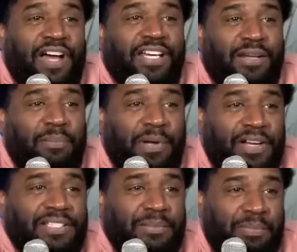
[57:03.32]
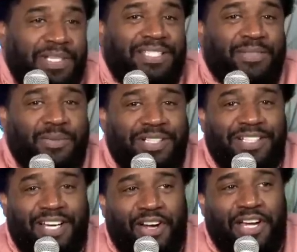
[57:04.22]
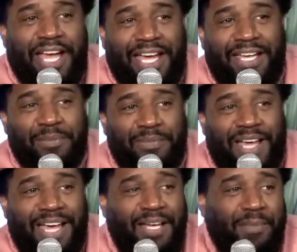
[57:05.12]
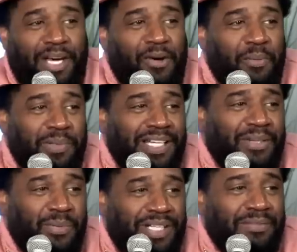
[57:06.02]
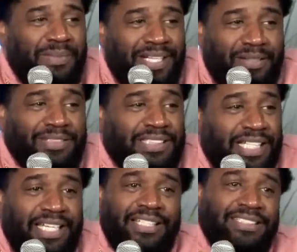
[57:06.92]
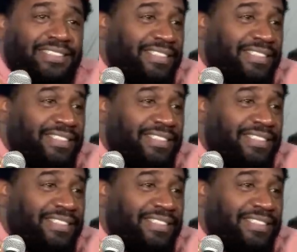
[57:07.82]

they found a comparison picture with Abe Abe cold blooded with it, but yeah, I'm he saying.